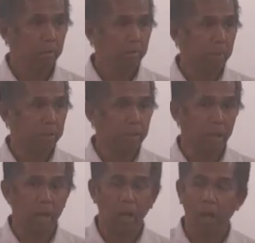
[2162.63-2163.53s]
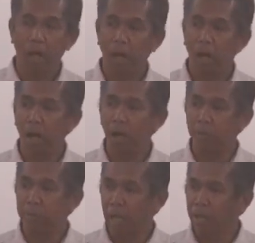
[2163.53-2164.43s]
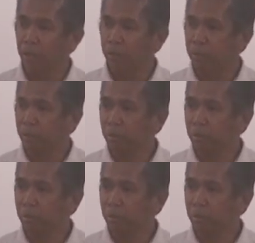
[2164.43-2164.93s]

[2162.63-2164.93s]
But I'm telling you,